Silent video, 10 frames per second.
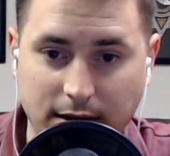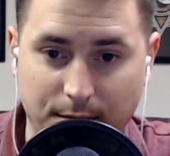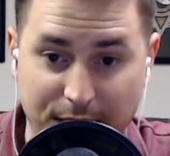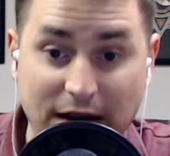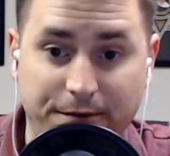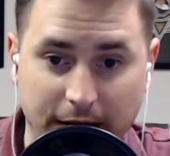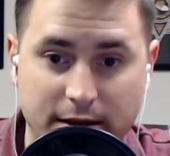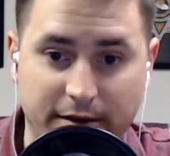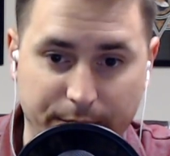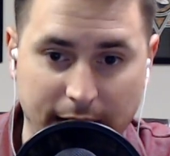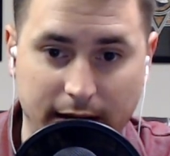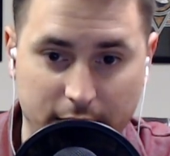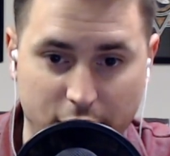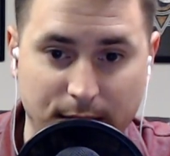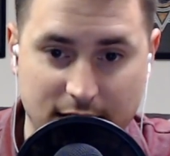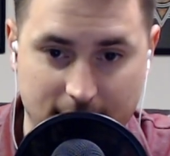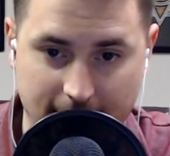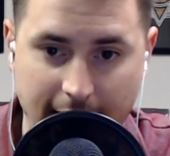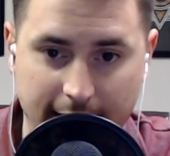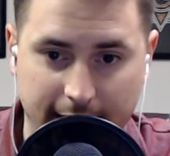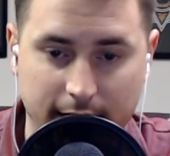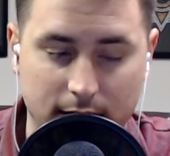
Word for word: The benefits of being in Roman society.